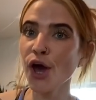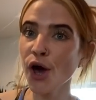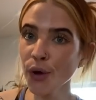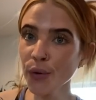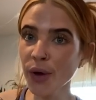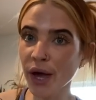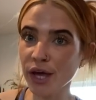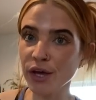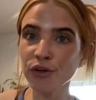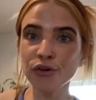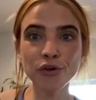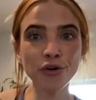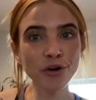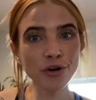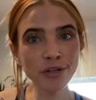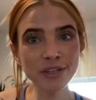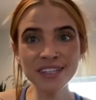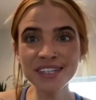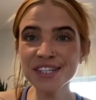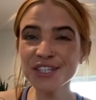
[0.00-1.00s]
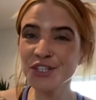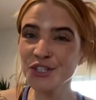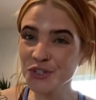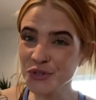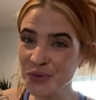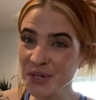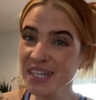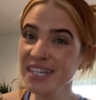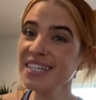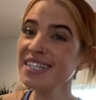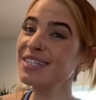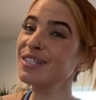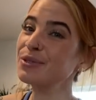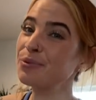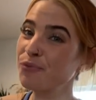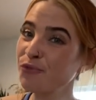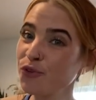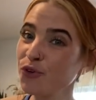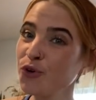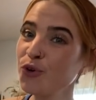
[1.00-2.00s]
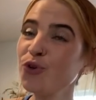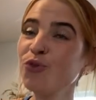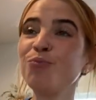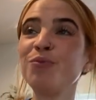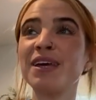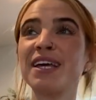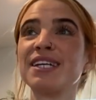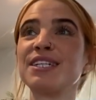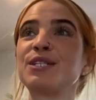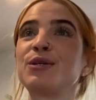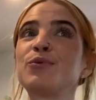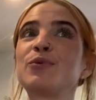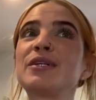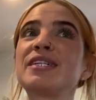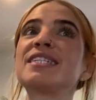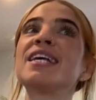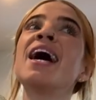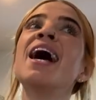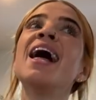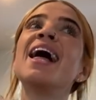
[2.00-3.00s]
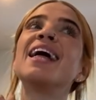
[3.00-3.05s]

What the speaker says: Okay, your girl needs to eat some food because it was